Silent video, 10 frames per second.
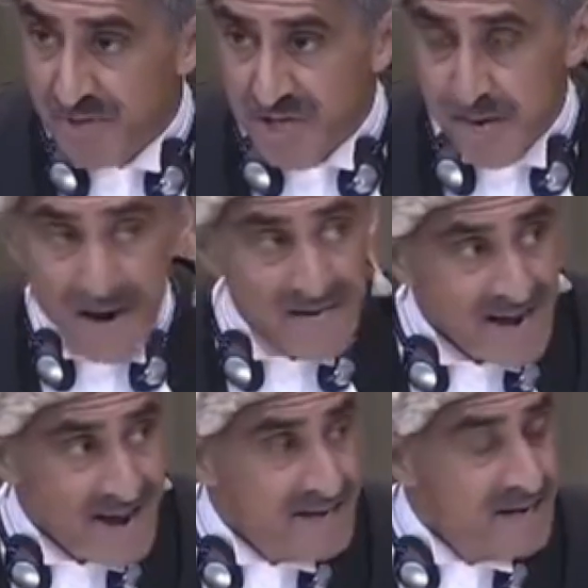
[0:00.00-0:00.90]
which I might
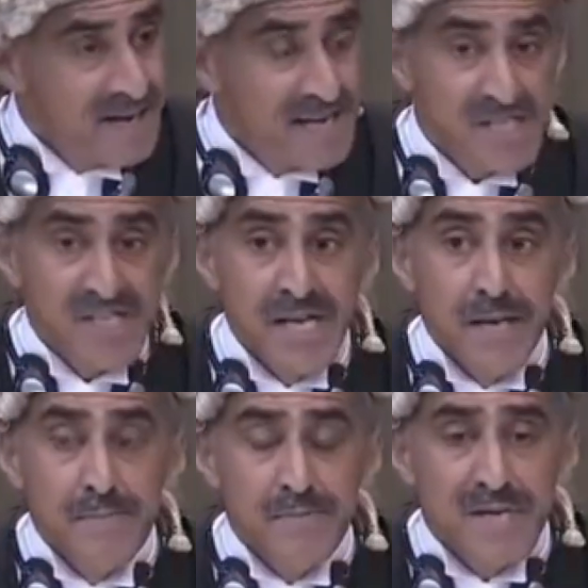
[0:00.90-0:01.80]
add
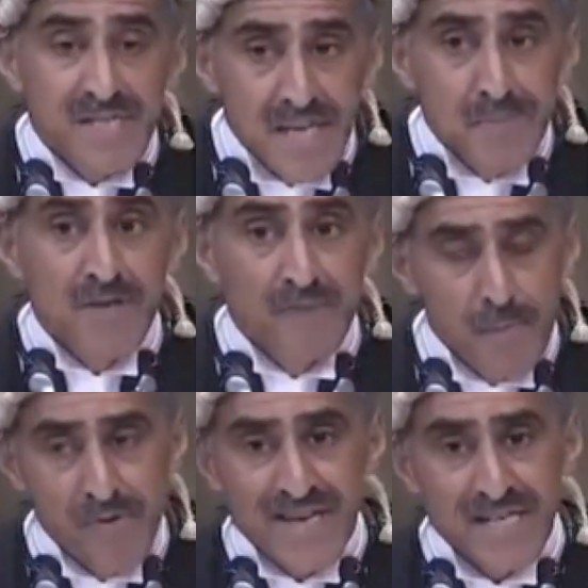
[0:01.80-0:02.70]
seems to have
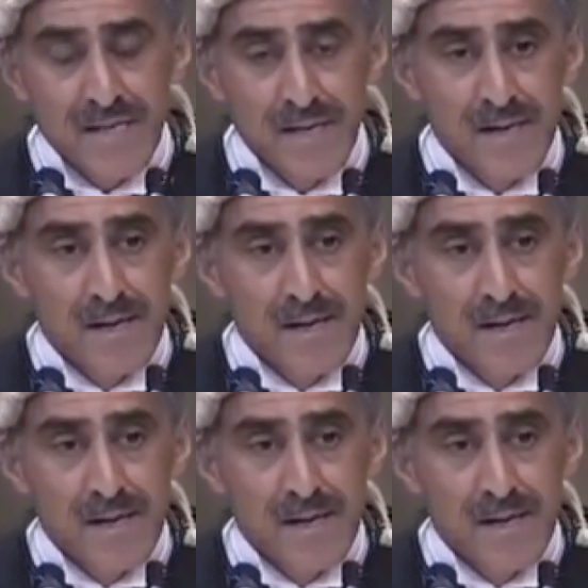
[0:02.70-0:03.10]
operated